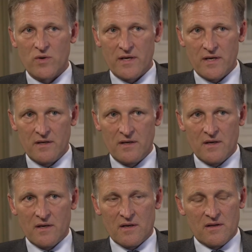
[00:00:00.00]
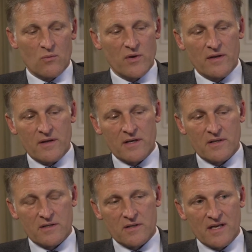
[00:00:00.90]
way, the way
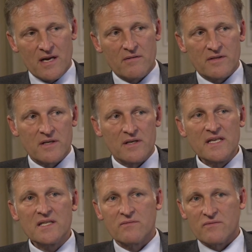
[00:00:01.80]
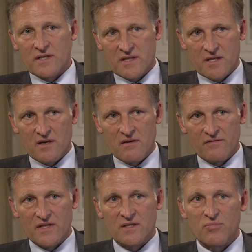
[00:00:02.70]
that carries the least risk
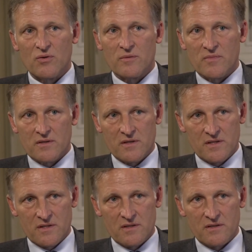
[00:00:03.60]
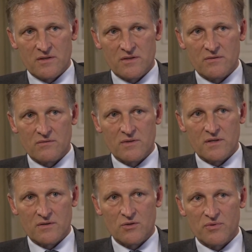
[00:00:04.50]
of disappointment to